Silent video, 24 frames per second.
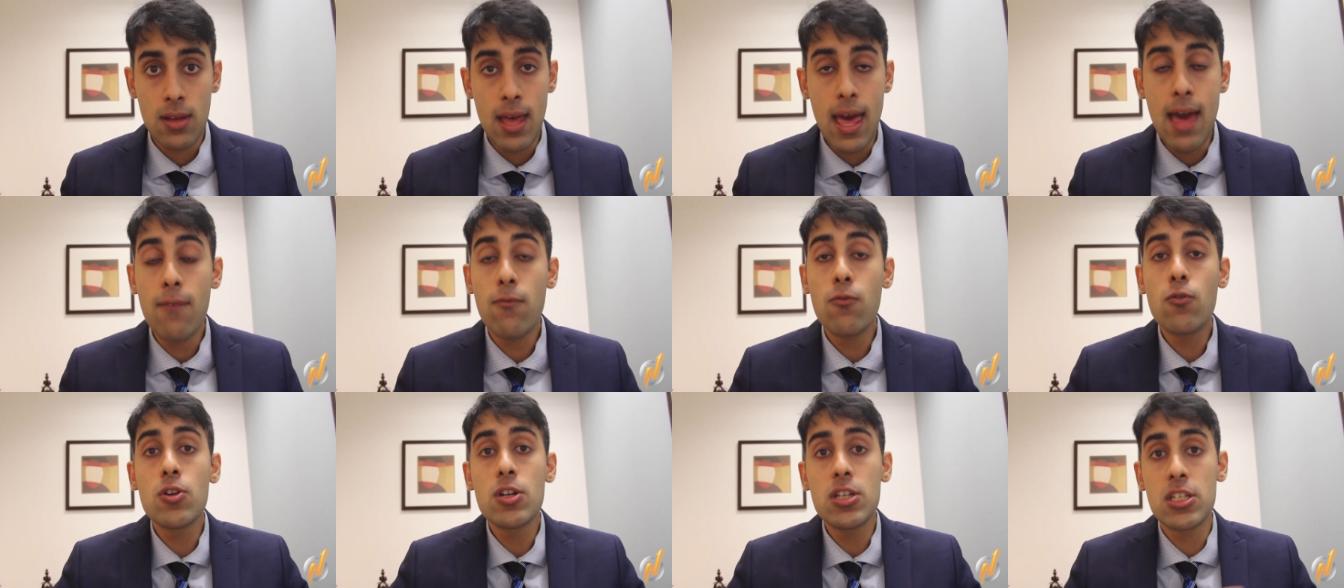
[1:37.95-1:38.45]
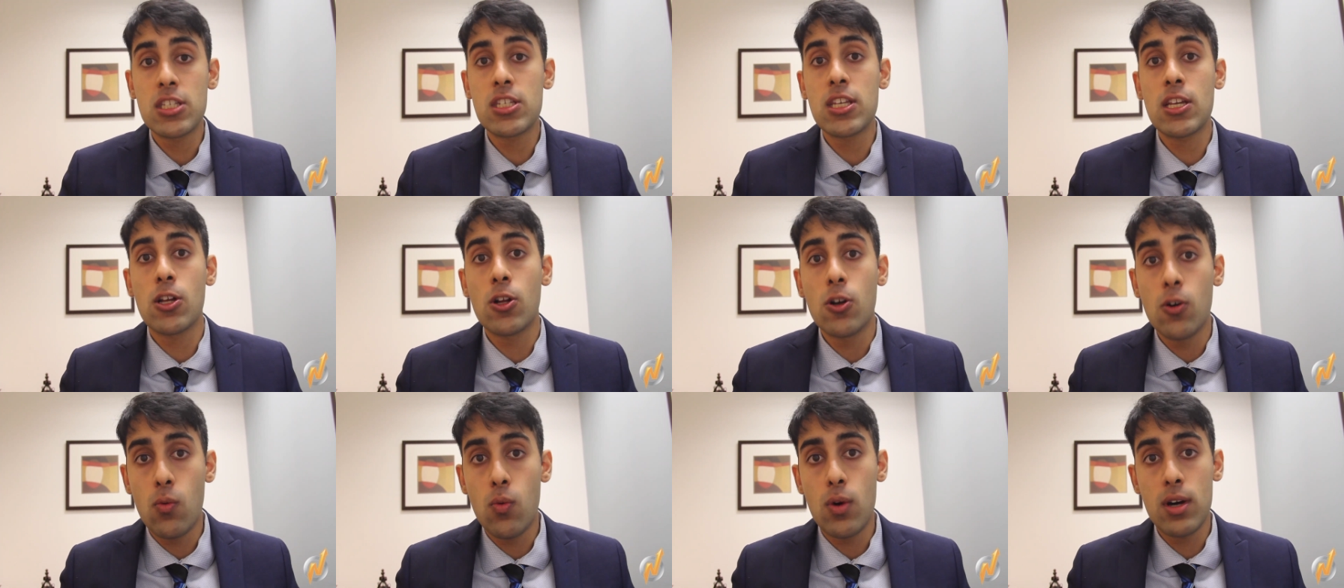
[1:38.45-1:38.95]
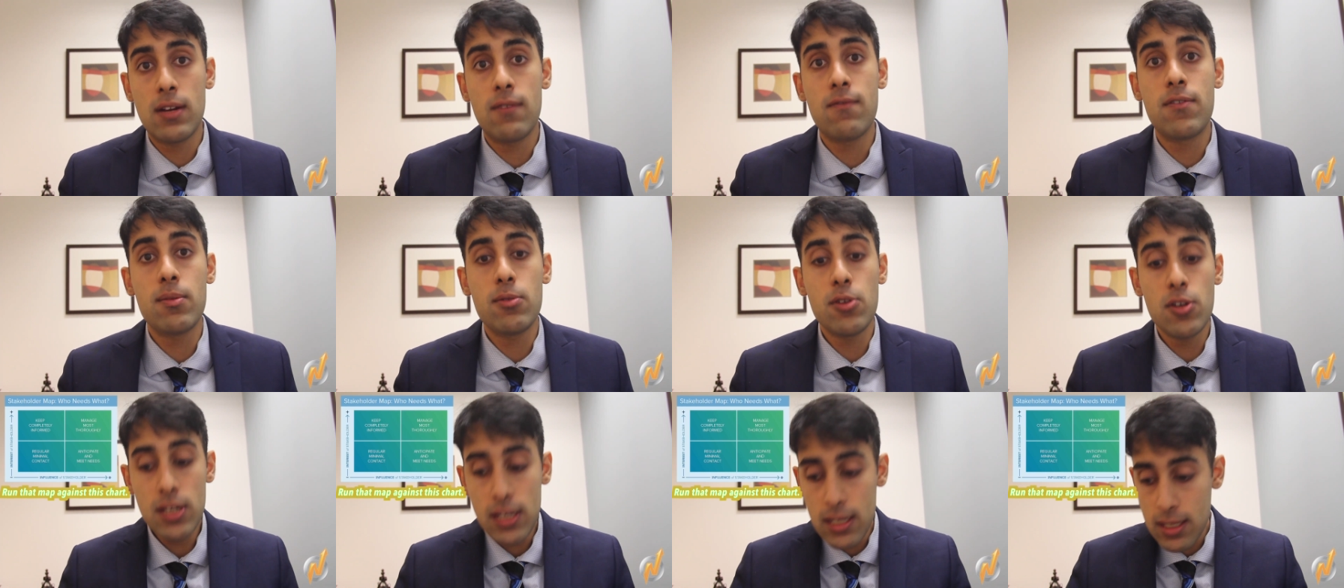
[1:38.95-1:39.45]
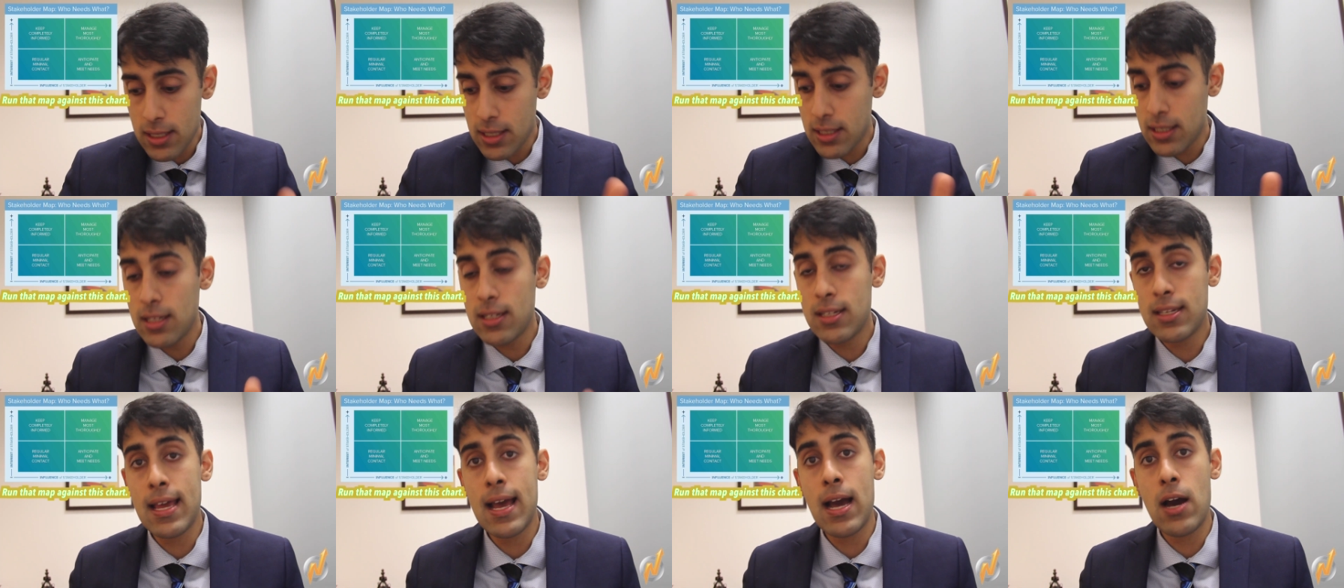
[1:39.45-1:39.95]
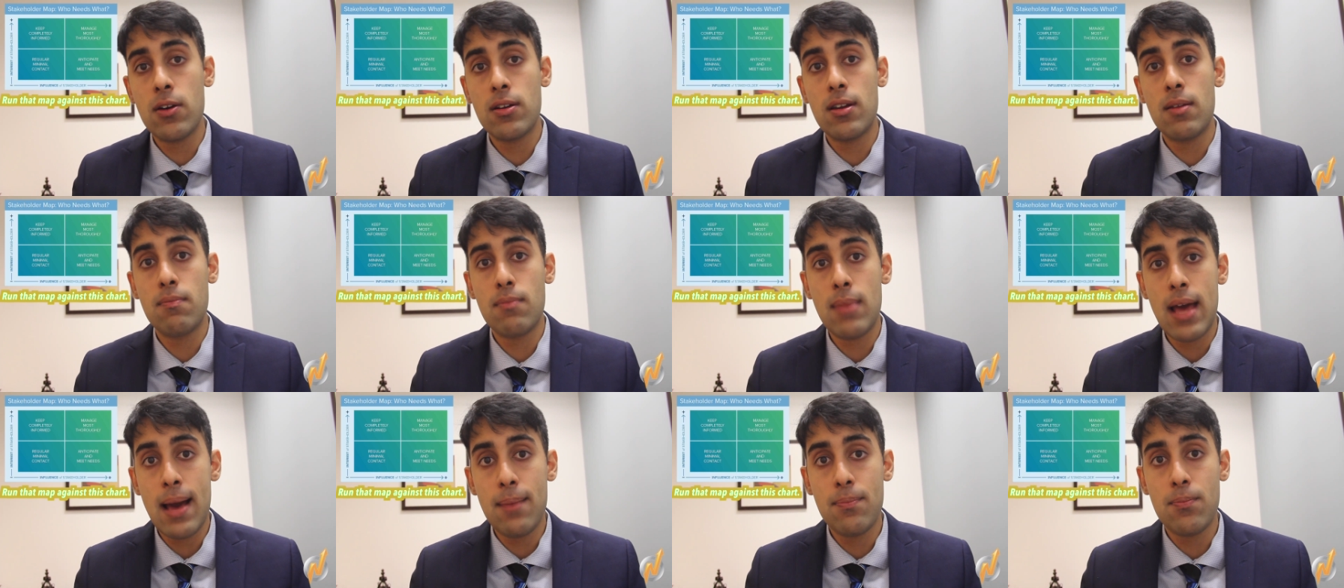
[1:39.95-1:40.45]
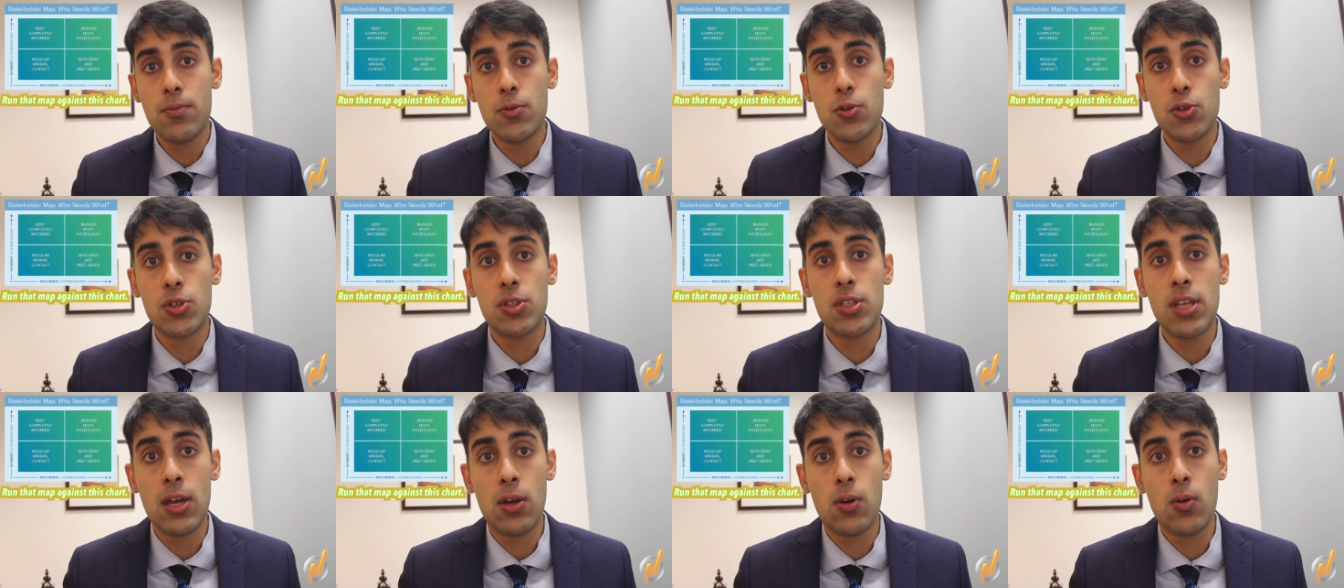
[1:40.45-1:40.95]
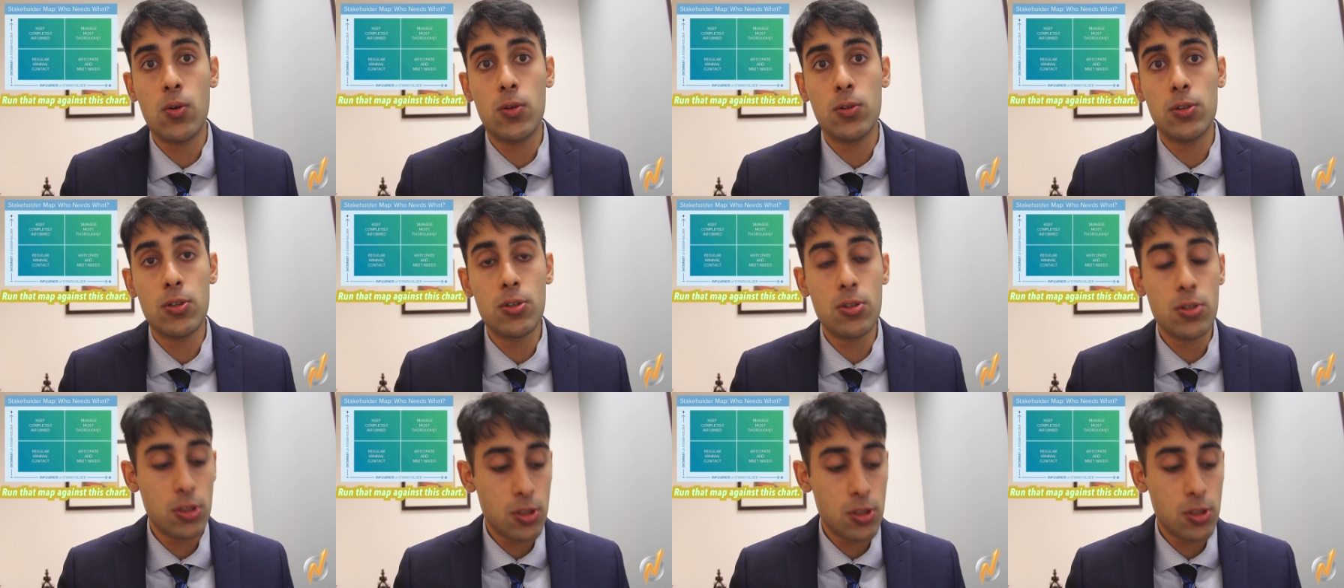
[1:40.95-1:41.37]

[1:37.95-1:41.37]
Every single one of them. You need to sit down and map your stakeholders.